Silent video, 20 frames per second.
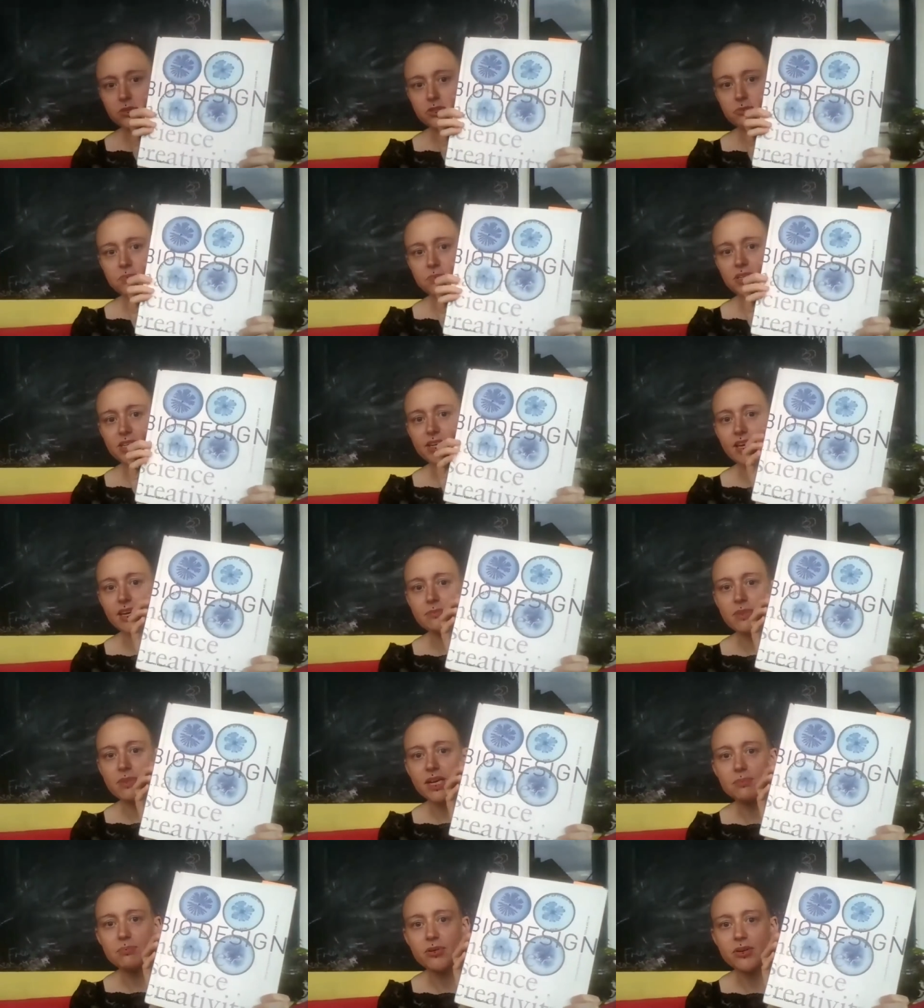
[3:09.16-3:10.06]
became
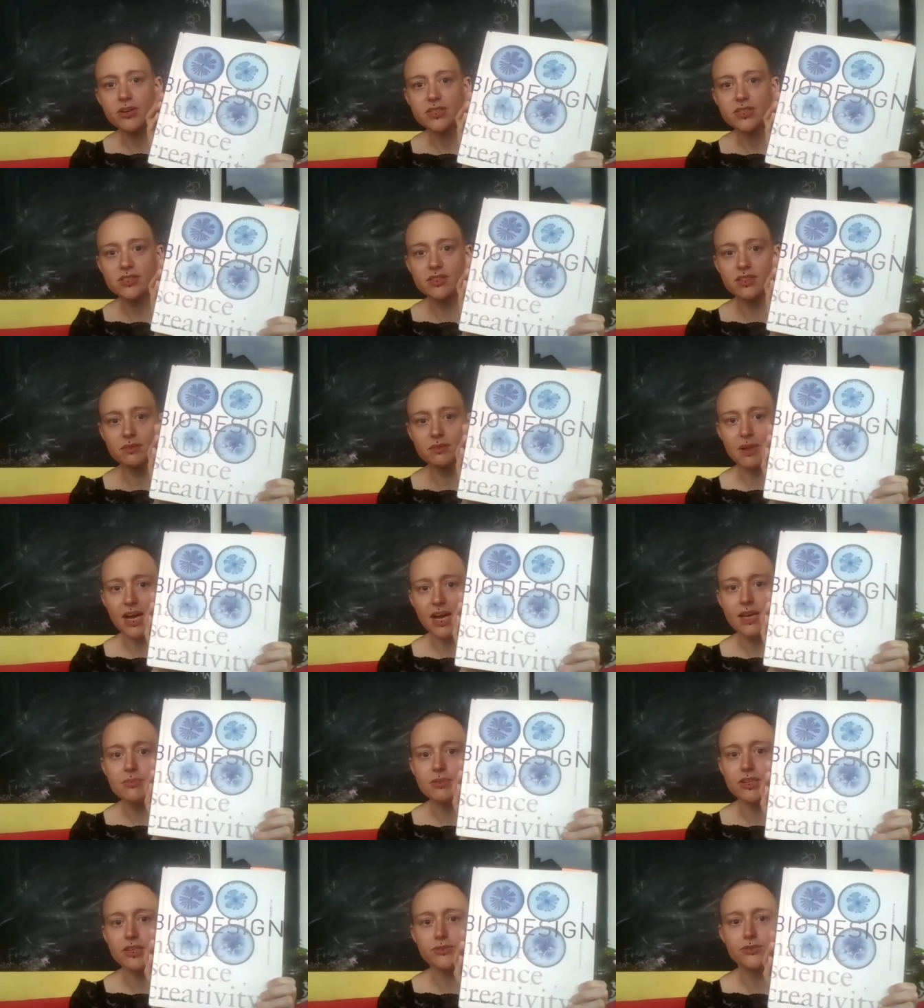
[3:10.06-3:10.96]
my personal
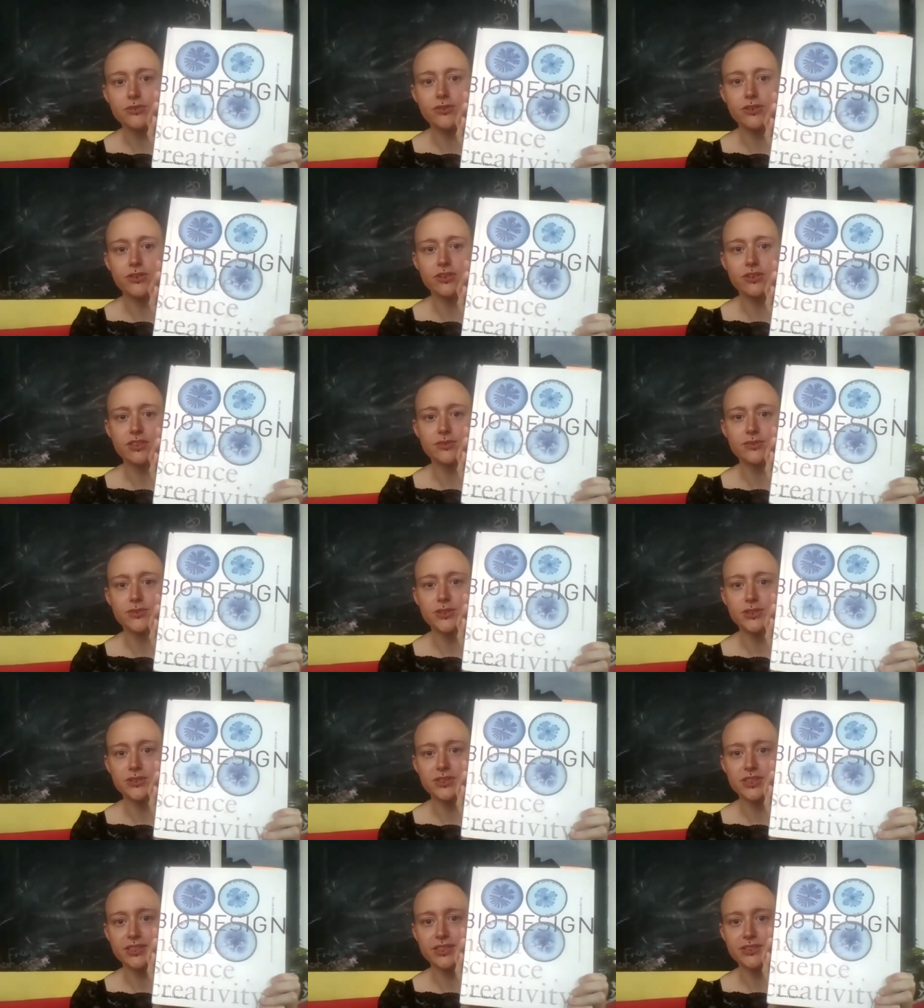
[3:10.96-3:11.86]
Bible for a few
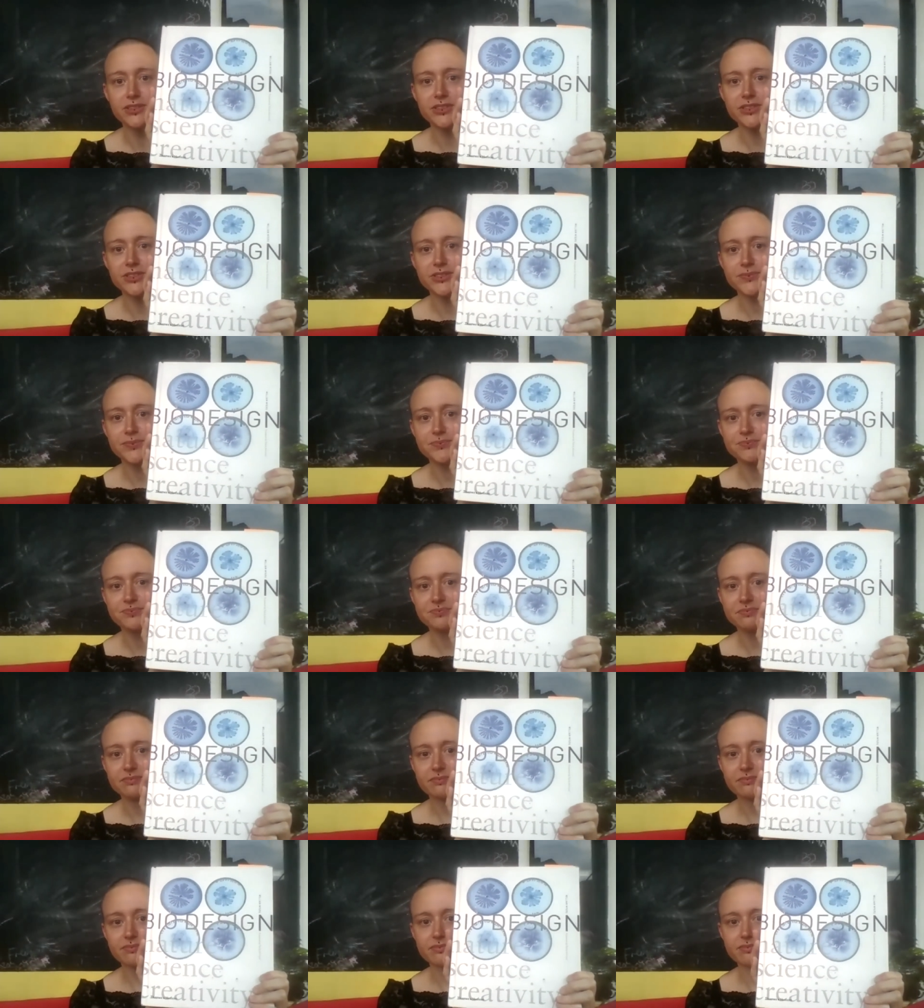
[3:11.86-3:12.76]
years.
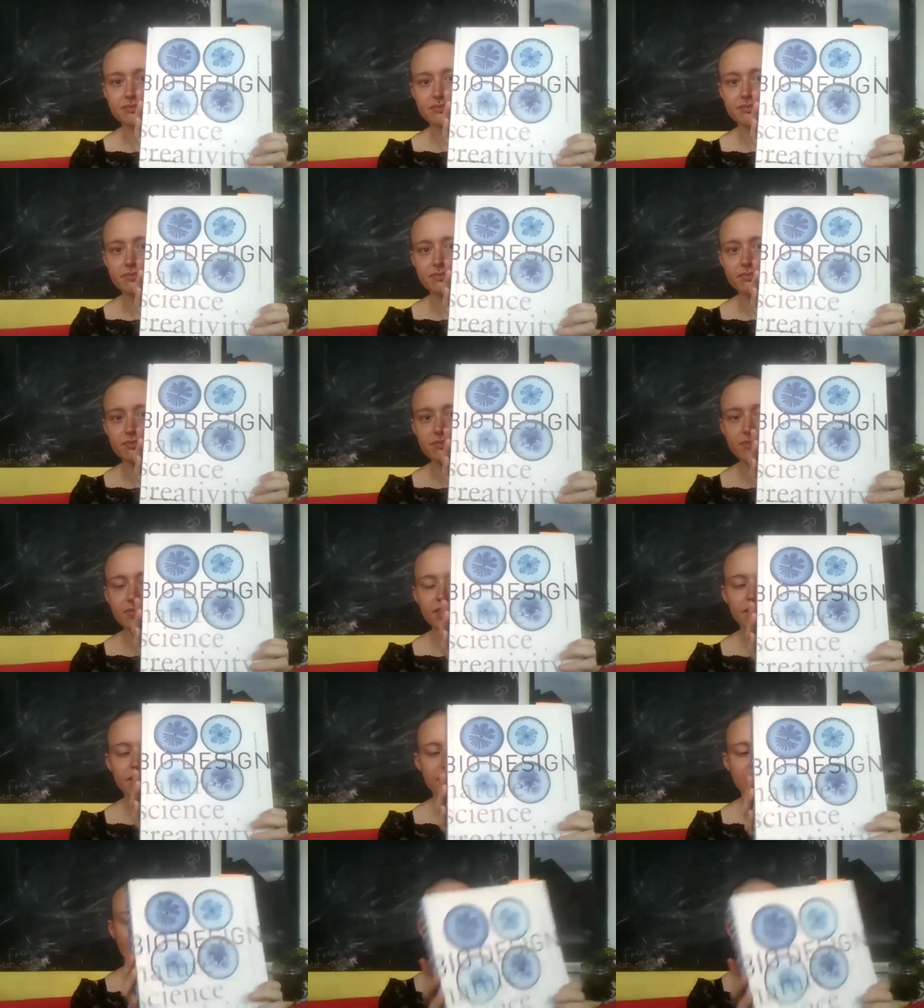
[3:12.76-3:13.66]

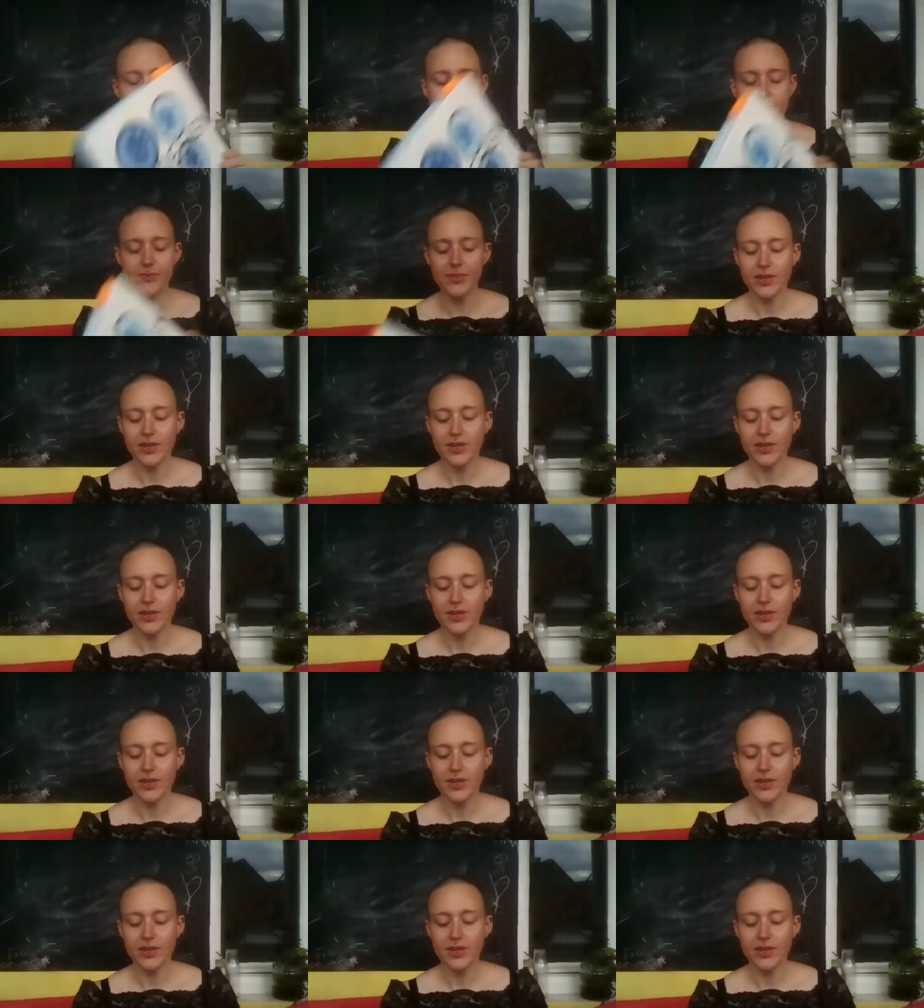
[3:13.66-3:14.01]
Um,